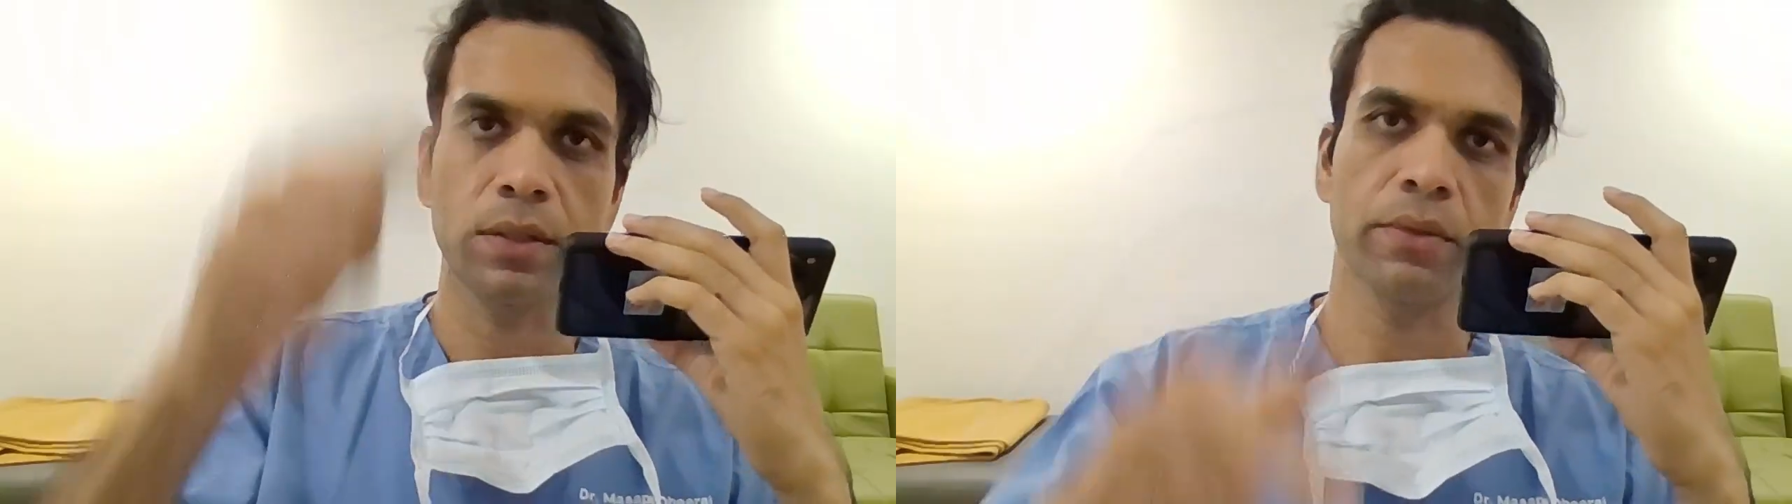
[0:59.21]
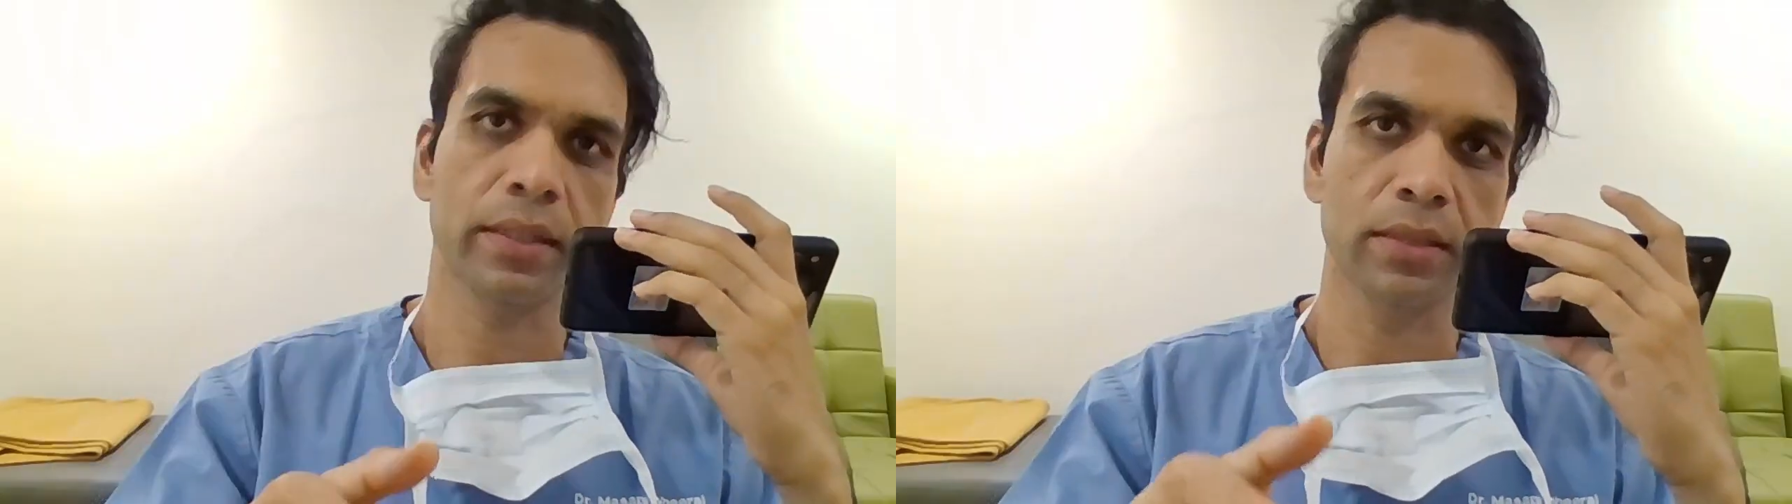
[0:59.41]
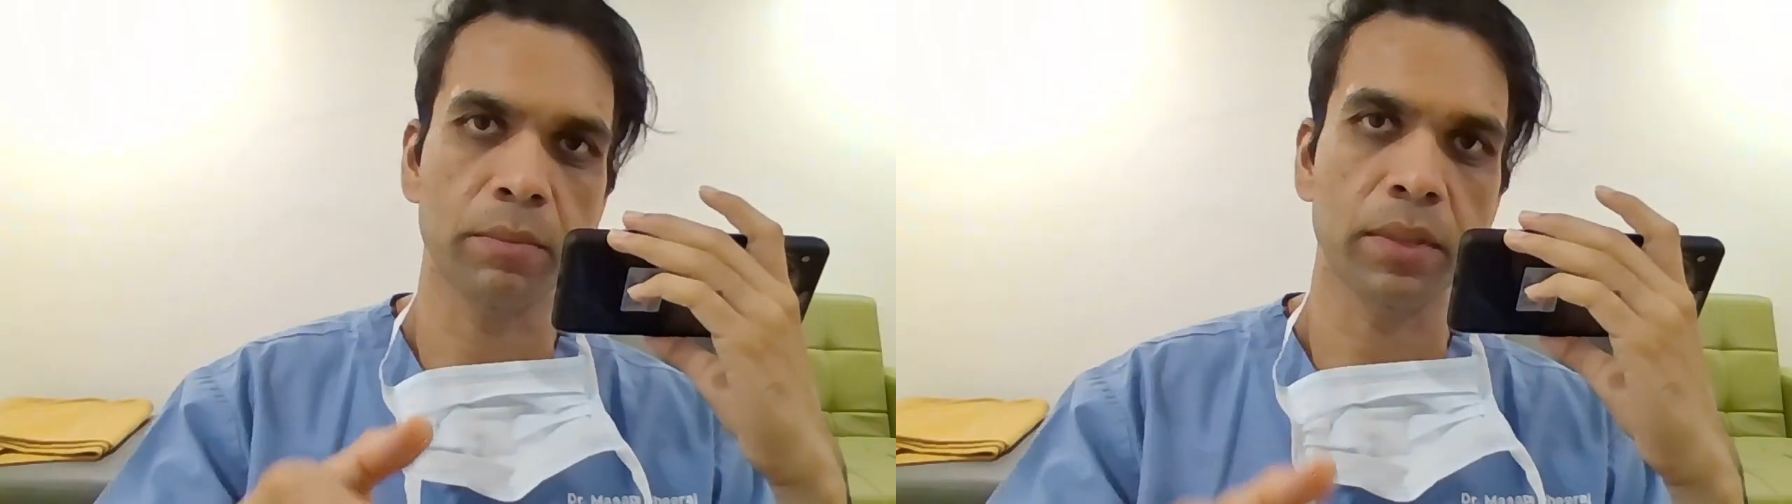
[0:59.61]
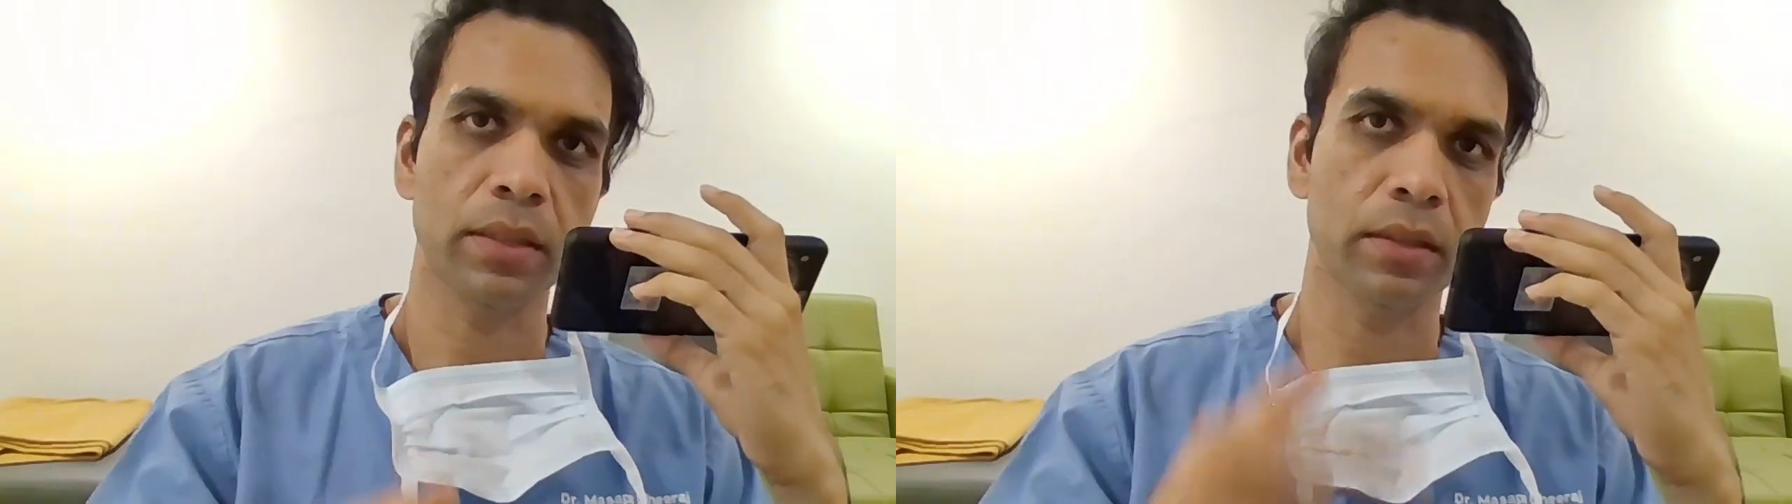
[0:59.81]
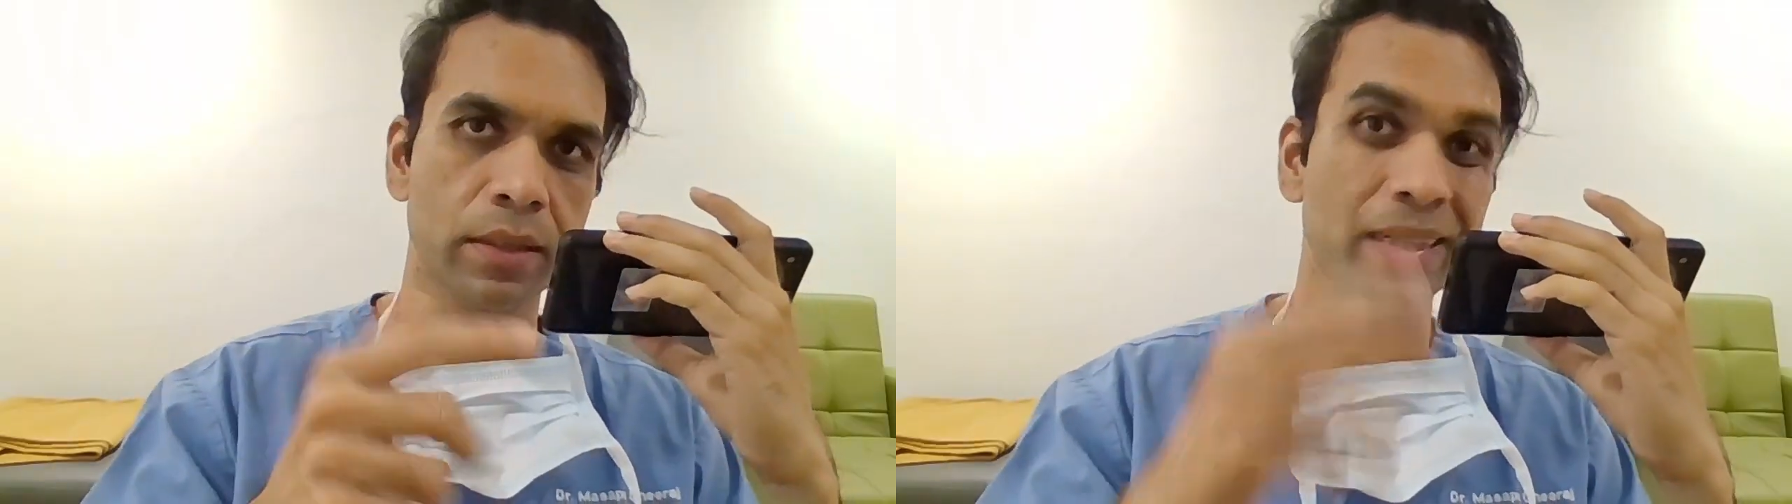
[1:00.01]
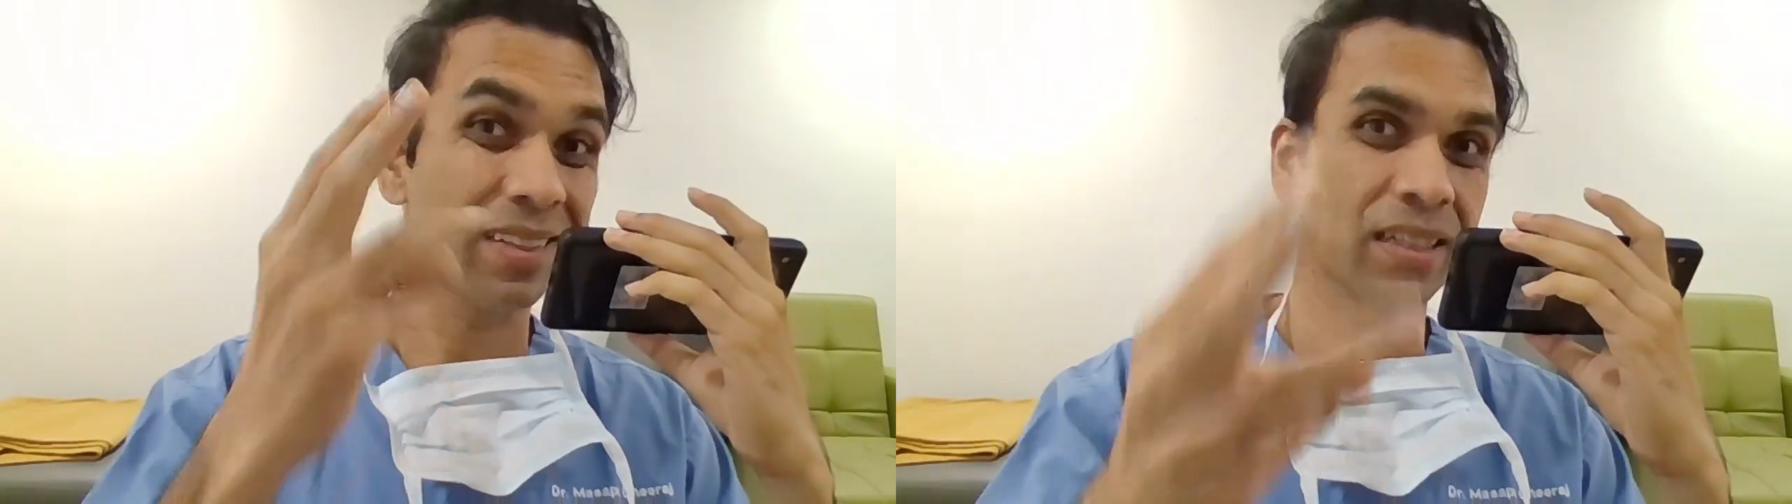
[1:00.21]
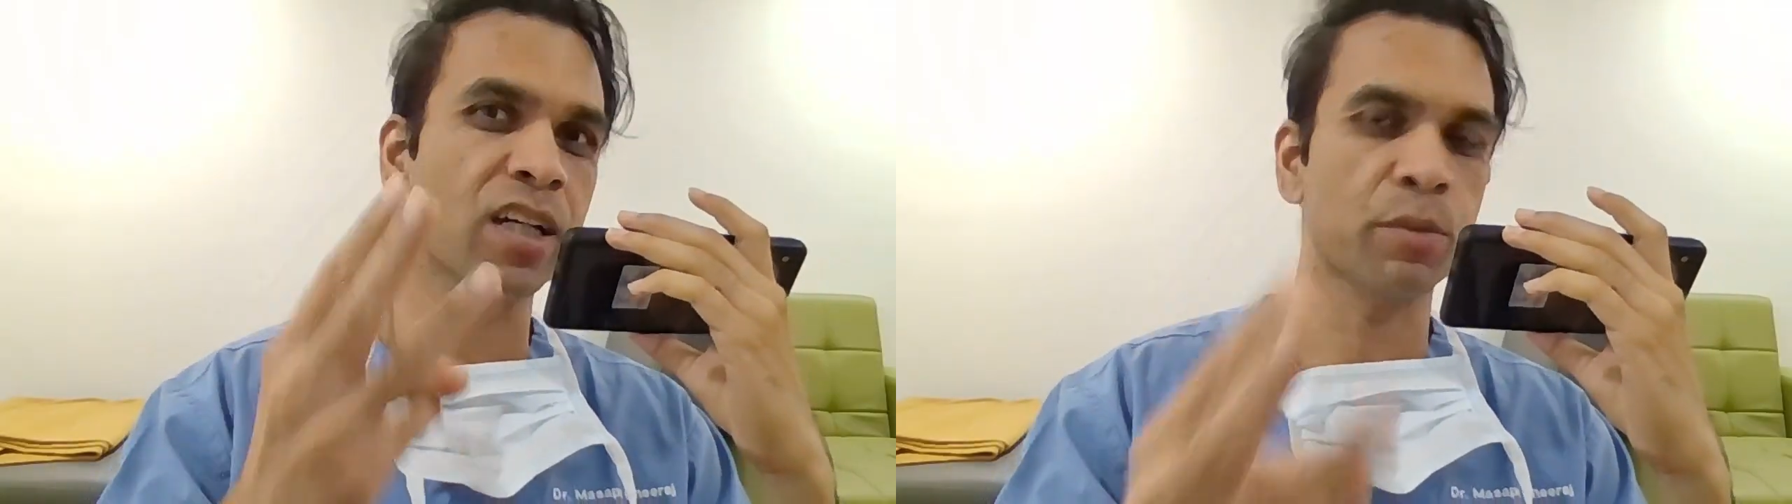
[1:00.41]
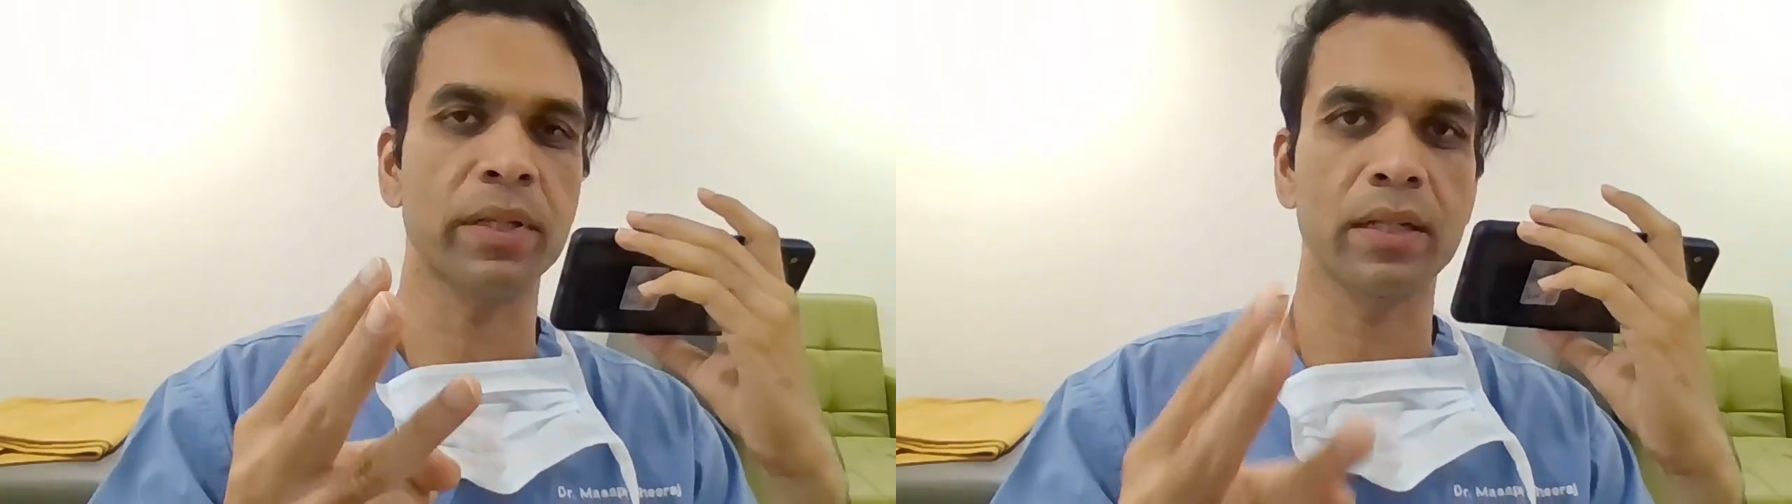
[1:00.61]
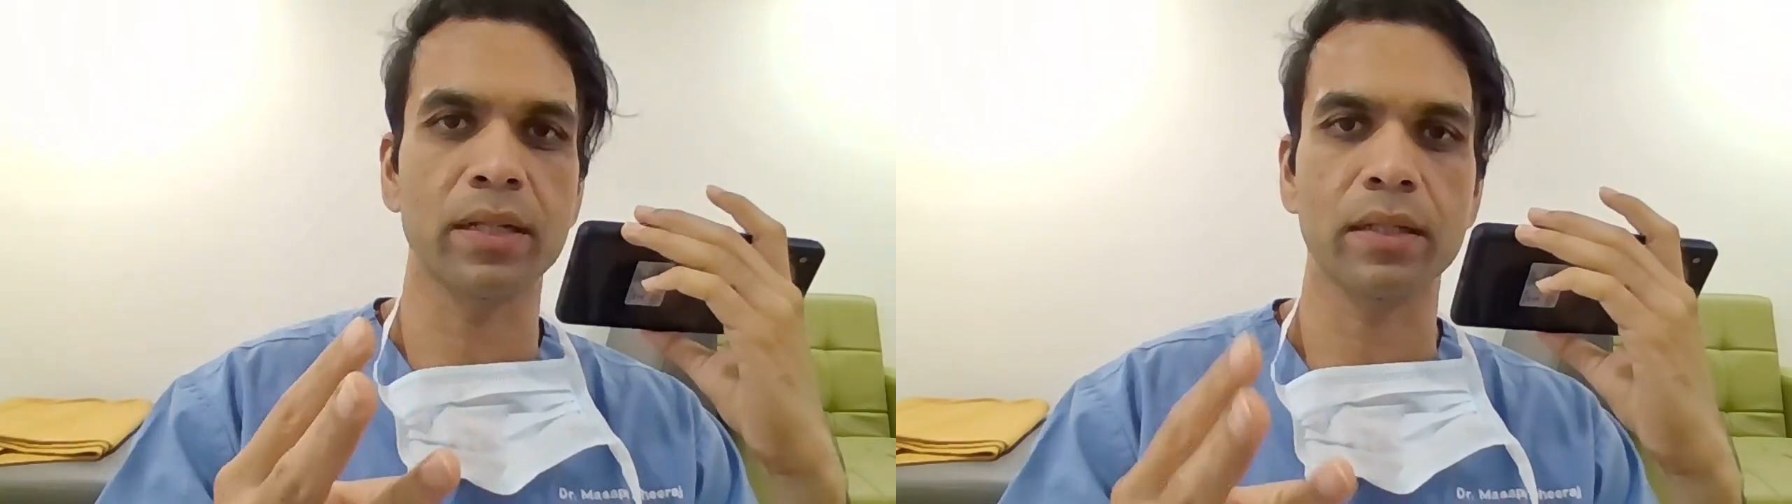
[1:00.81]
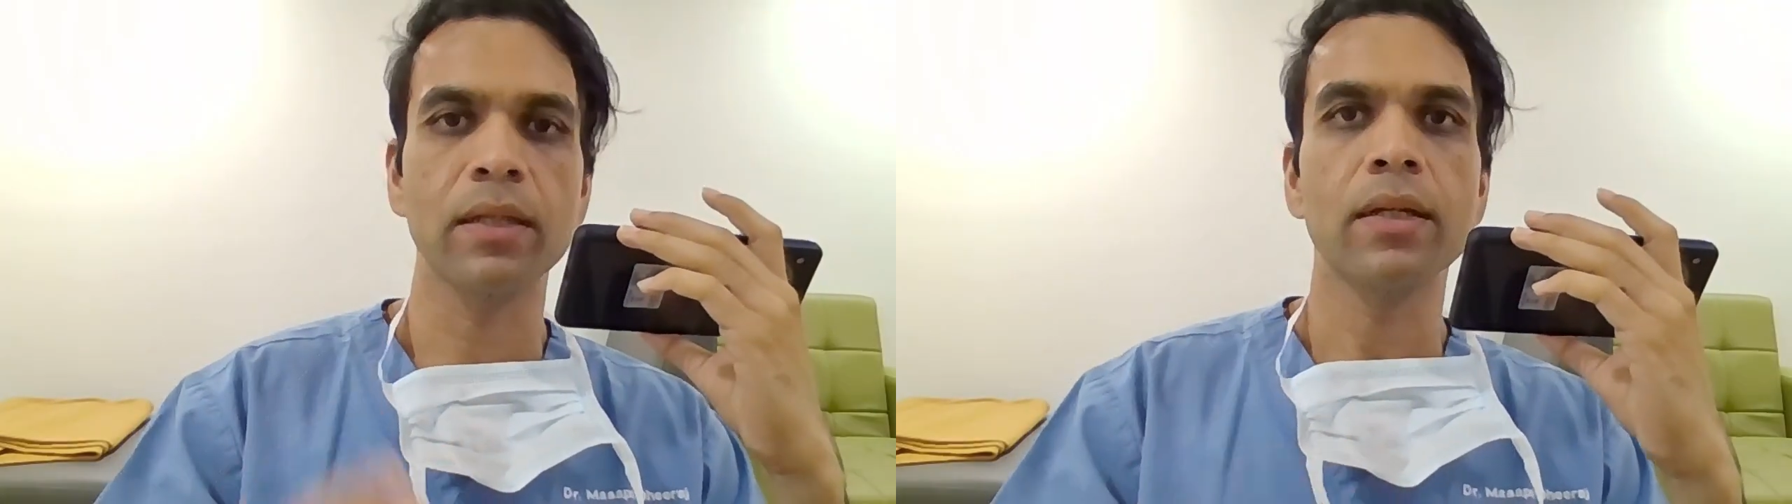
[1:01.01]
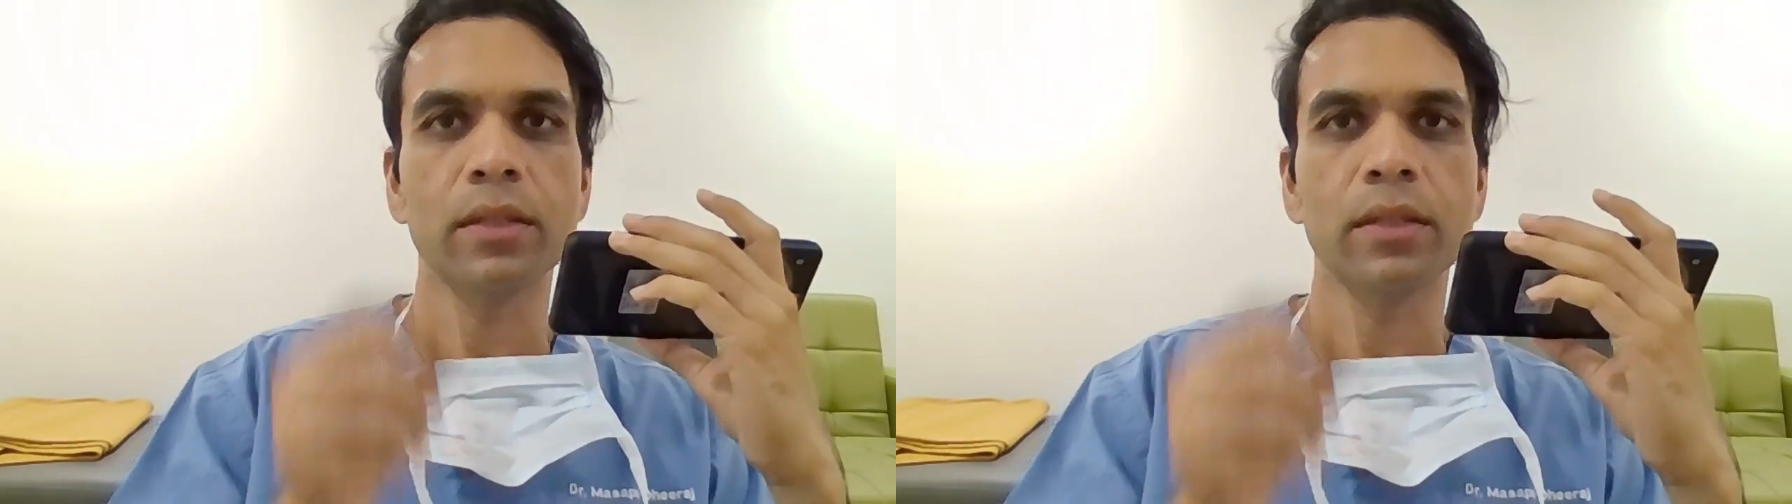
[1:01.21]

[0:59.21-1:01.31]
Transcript: in your examination, in the 3-hour period,